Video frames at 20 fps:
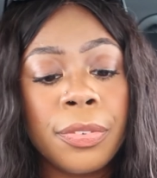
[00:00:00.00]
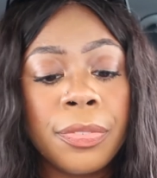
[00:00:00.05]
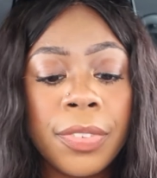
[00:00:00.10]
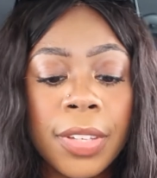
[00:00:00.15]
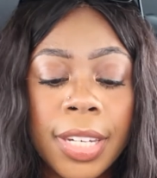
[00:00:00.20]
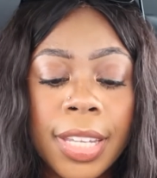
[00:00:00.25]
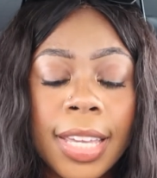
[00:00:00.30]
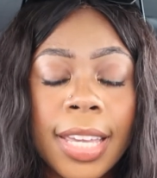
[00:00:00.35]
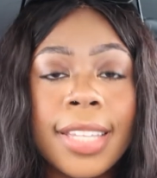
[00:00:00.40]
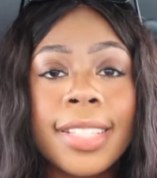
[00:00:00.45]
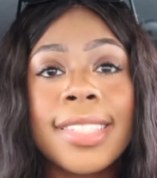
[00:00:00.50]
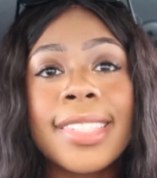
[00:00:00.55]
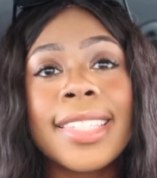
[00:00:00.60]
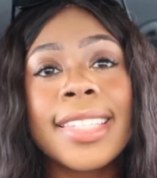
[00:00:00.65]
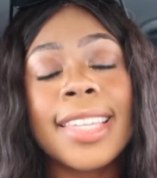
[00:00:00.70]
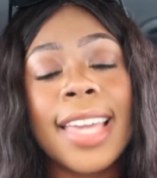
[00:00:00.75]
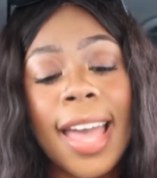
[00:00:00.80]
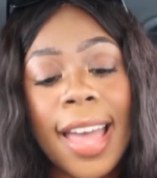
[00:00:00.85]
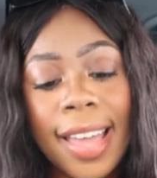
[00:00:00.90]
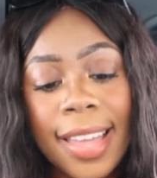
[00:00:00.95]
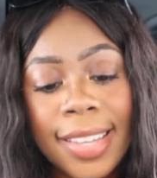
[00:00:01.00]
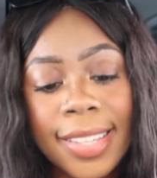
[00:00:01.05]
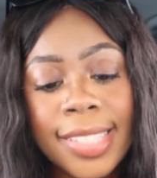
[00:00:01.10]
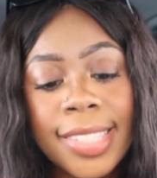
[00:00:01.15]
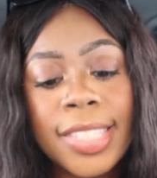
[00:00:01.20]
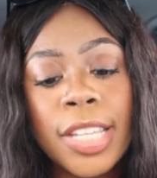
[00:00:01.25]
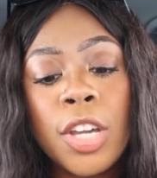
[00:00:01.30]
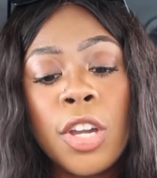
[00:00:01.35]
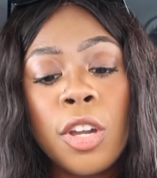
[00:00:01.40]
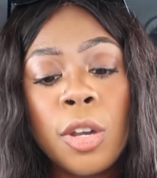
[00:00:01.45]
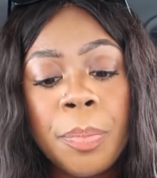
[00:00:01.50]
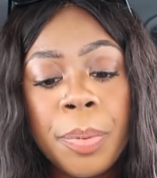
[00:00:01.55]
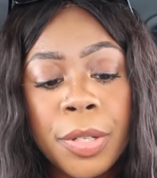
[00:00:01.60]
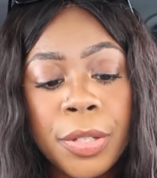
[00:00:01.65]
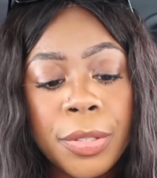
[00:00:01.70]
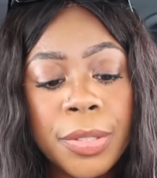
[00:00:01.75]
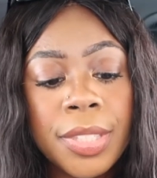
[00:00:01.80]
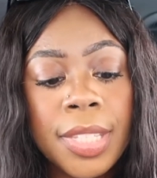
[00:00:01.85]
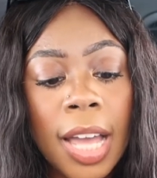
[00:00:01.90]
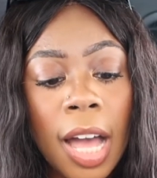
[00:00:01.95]
Phineas, yes, who
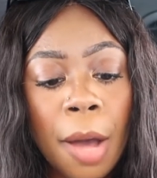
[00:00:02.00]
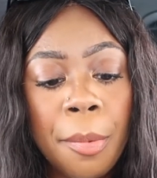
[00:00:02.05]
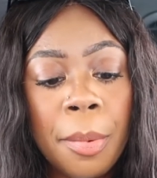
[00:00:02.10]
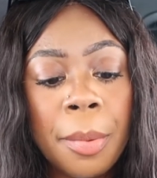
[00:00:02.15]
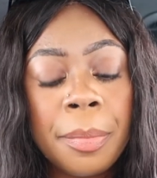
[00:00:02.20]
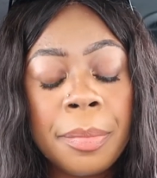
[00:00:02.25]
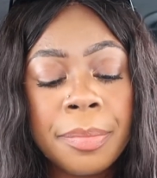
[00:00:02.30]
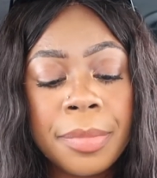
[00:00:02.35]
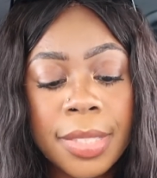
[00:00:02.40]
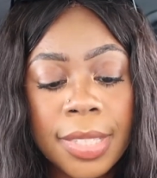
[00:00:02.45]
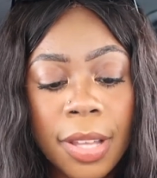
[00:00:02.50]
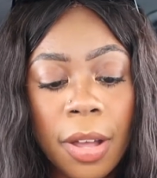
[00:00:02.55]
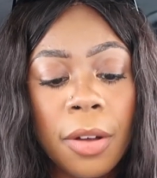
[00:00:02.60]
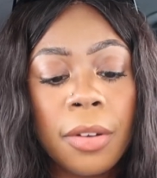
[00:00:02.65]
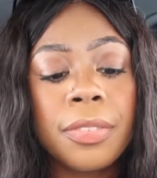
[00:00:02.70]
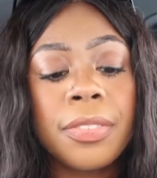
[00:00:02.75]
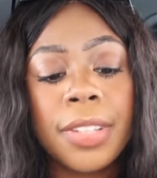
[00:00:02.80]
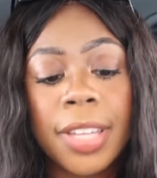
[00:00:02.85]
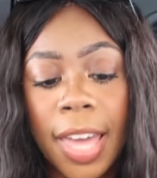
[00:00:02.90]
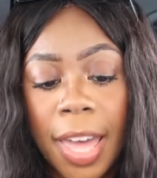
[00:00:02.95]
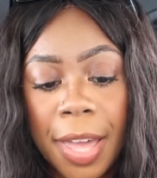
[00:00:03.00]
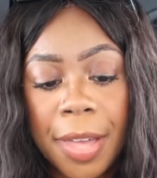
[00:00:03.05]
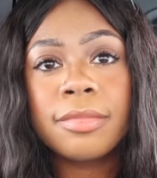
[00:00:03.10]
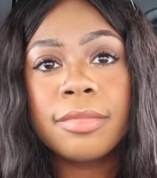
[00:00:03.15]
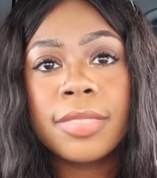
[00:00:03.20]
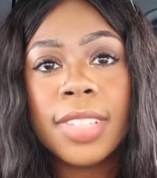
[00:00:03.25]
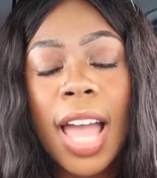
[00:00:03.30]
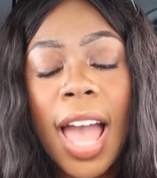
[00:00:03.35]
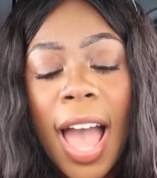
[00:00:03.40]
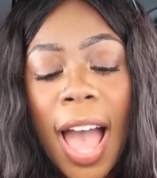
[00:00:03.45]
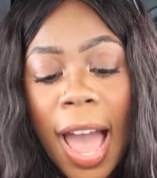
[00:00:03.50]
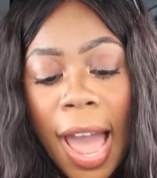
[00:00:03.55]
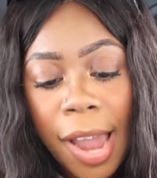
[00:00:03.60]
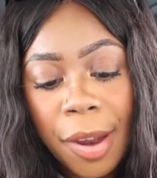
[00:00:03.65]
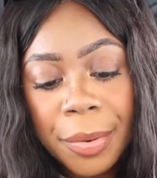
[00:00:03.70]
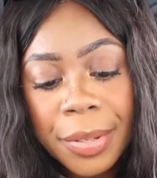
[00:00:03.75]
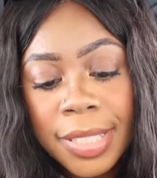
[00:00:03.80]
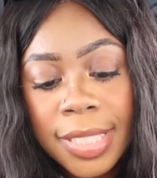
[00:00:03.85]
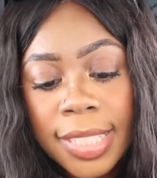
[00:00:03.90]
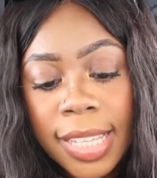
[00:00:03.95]
produced the album himself. Okay.
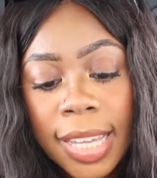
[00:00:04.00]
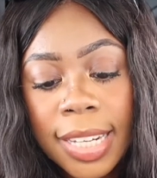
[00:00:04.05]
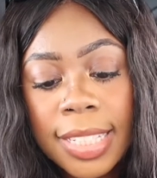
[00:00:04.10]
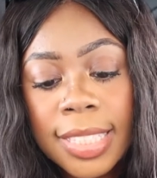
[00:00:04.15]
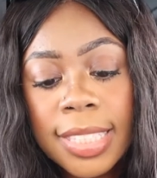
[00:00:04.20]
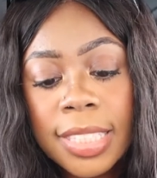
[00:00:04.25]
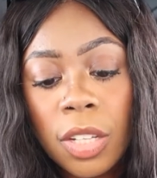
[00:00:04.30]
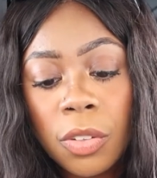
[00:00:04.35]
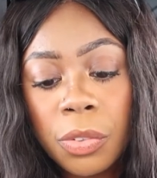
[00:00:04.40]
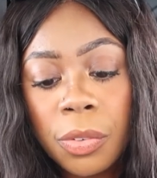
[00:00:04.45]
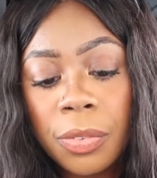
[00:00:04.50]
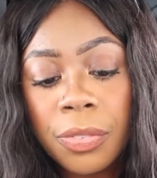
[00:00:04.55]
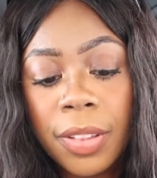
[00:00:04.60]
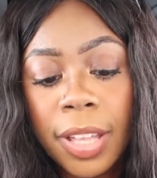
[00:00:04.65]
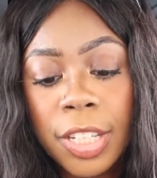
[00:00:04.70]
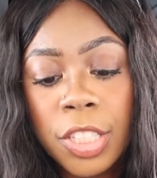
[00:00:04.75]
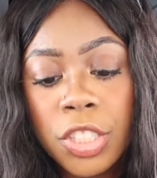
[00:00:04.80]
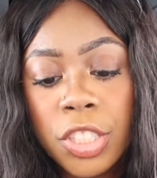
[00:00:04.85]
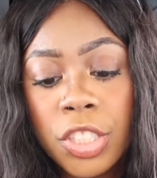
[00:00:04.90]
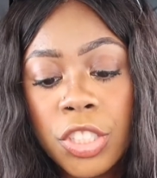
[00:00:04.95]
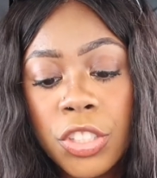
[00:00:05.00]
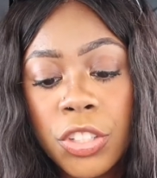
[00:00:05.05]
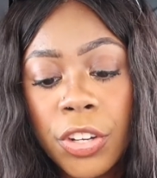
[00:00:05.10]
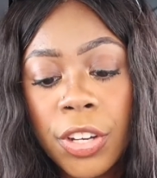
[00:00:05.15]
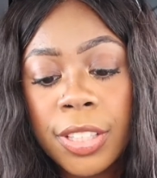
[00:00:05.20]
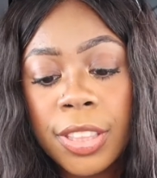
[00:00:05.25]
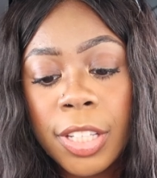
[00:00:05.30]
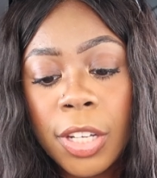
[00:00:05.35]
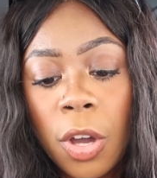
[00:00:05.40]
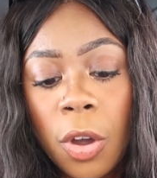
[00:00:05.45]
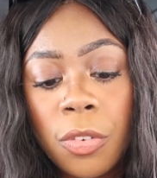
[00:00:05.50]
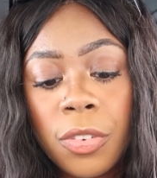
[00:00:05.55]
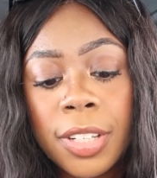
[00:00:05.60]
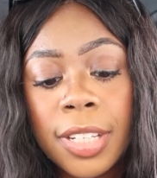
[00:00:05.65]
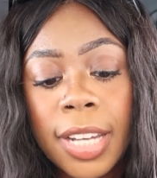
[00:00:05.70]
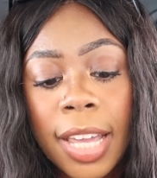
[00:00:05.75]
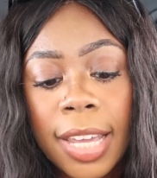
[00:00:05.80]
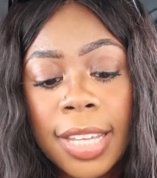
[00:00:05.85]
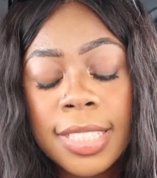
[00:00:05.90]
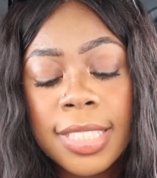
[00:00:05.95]
Eilish cited self-reflection during the
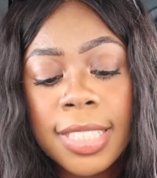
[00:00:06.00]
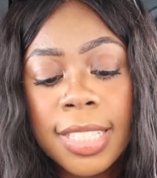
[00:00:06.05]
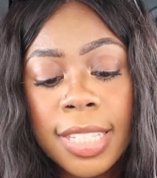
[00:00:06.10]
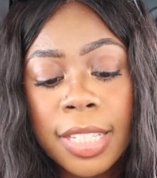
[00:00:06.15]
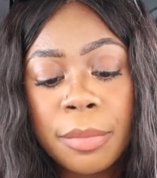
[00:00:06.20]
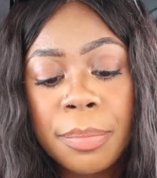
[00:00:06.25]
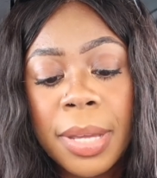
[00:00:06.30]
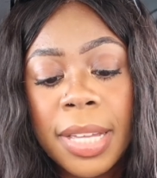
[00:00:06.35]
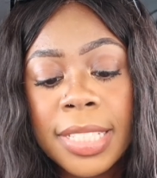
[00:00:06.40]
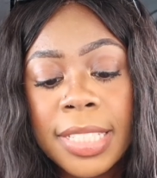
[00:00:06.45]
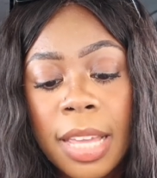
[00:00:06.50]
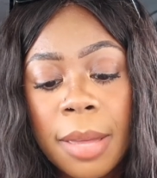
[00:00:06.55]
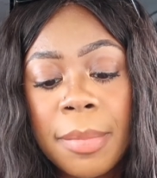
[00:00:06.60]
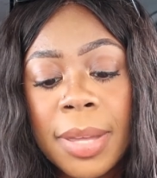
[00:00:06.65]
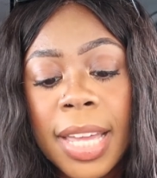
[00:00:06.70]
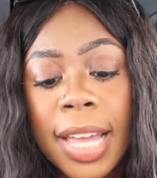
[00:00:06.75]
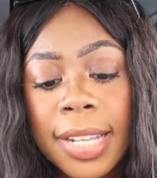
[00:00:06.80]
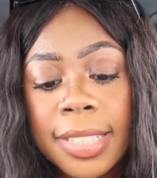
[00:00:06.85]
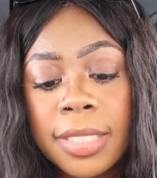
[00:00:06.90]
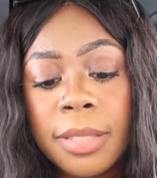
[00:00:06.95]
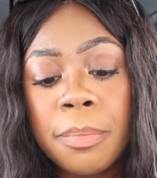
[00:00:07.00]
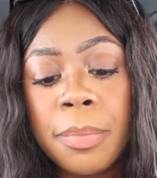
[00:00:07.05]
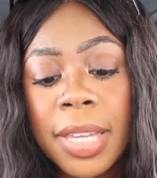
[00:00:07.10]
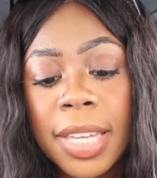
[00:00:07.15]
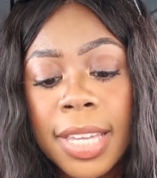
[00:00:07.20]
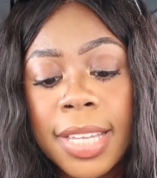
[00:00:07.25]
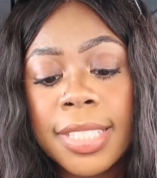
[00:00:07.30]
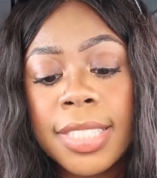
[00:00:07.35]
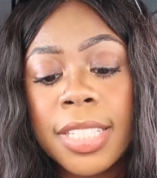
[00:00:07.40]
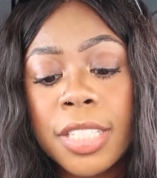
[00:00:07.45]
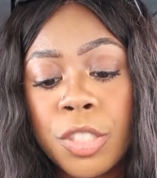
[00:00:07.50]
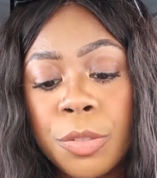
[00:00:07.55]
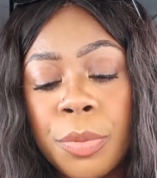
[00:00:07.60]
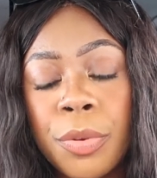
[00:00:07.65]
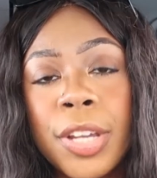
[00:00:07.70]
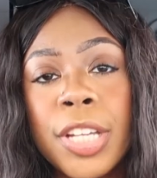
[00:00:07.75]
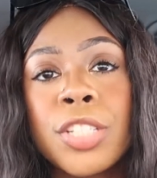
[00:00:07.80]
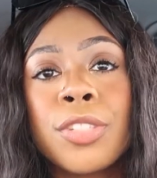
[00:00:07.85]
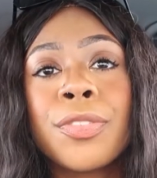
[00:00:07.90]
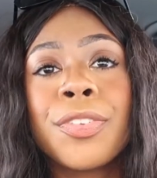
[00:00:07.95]
COVID-19 pandemic as the biggest
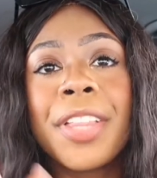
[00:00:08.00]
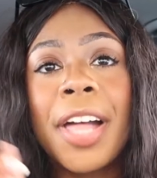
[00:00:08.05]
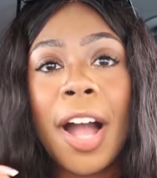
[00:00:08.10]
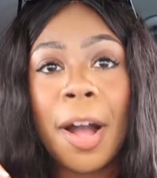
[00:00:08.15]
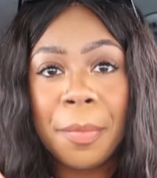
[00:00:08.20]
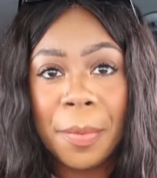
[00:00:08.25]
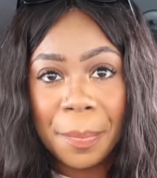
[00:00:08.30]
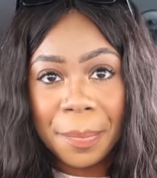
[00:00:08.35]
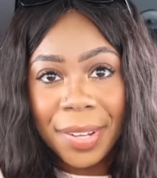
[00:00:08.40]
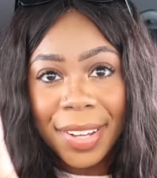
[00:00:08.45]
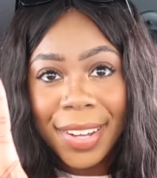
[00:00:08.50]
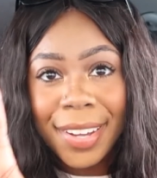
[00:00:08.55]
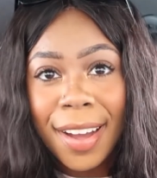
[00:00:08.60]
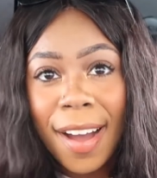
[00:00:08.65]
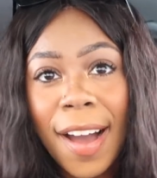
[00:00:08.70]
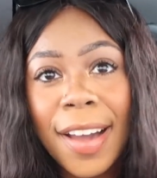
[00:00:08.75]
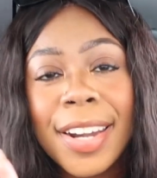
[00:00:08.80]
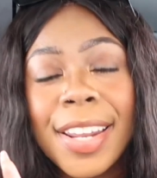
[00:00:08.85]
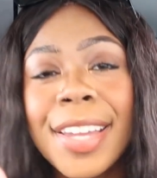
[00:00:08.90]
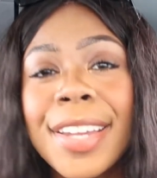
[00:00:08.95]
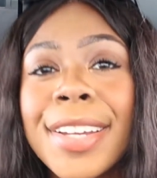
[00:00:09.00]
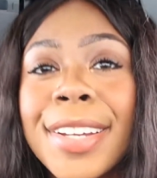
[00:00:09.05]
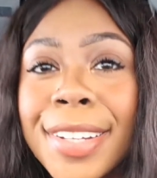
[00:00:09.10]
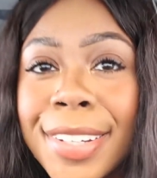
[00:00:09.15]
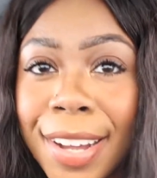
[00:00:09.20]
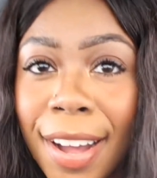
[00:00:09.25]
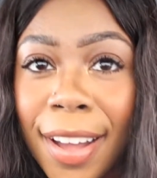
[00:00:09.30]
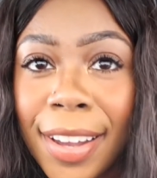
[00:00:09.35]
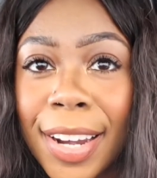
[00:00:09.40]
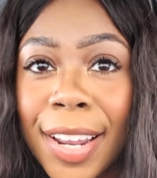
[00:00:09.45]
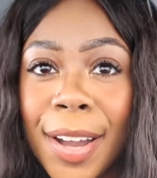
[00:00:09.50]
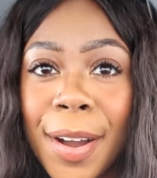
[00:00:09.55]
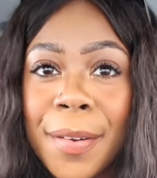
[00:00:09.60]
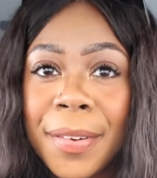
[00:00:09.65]
inspiration for the album. Got it, got it.